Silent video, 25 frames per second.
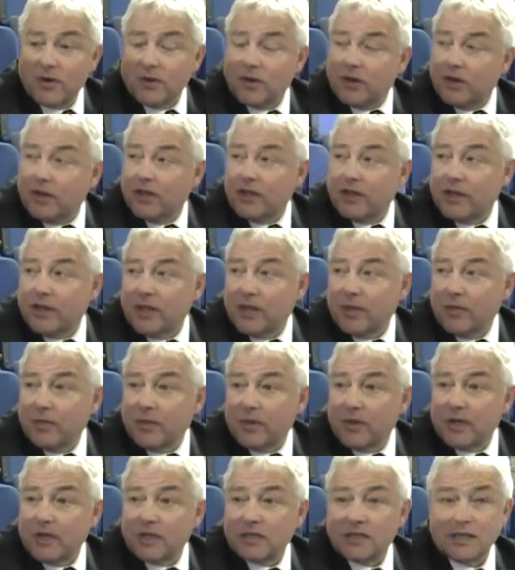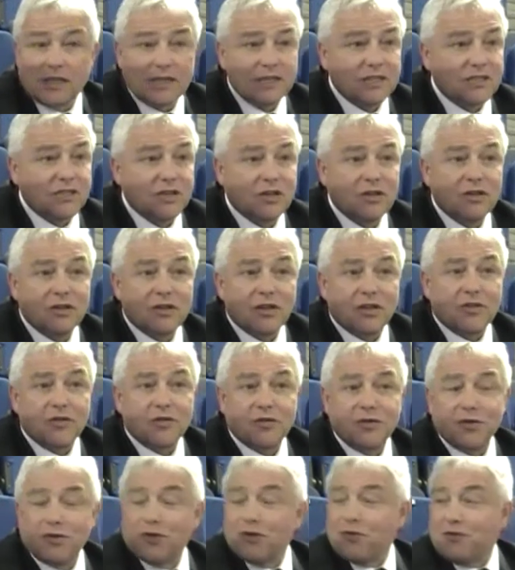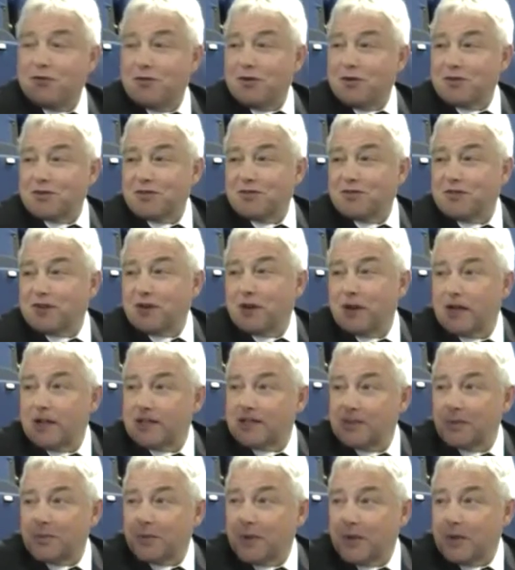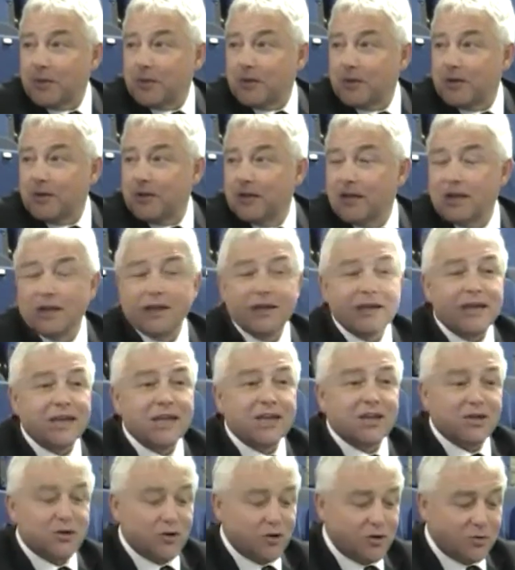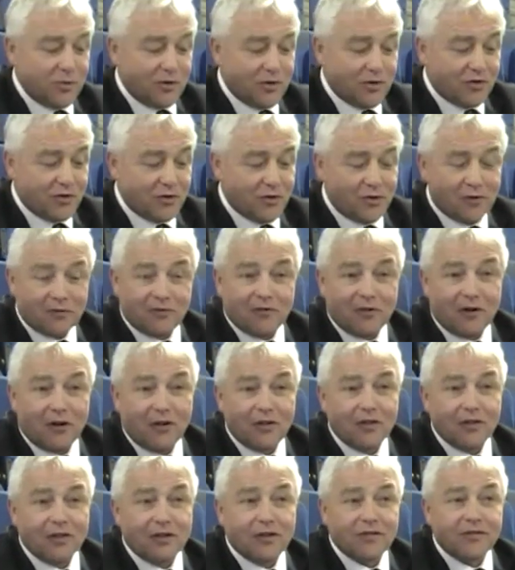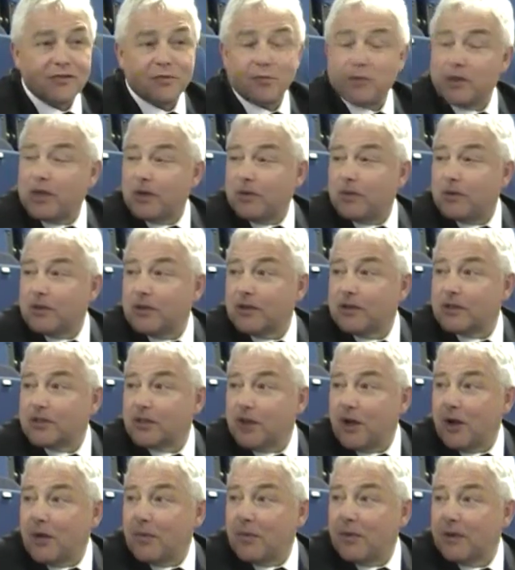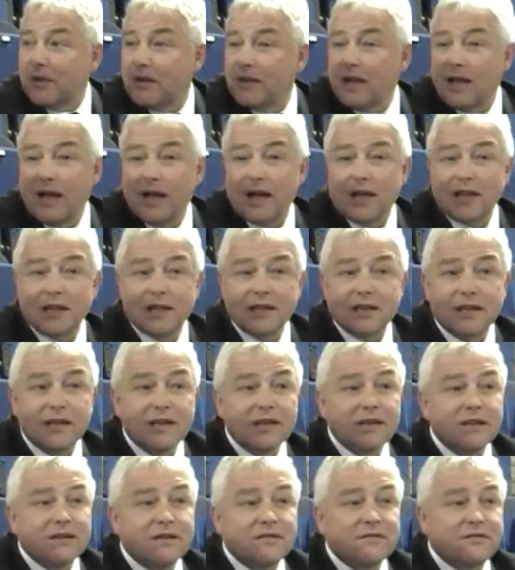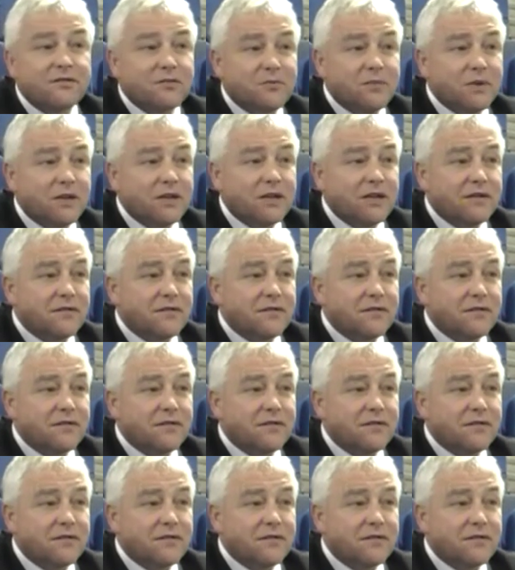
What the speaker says: not in the Olympics. It's certainly through no fault of karate people. It can only be through the fault of the people at the top. And for me, if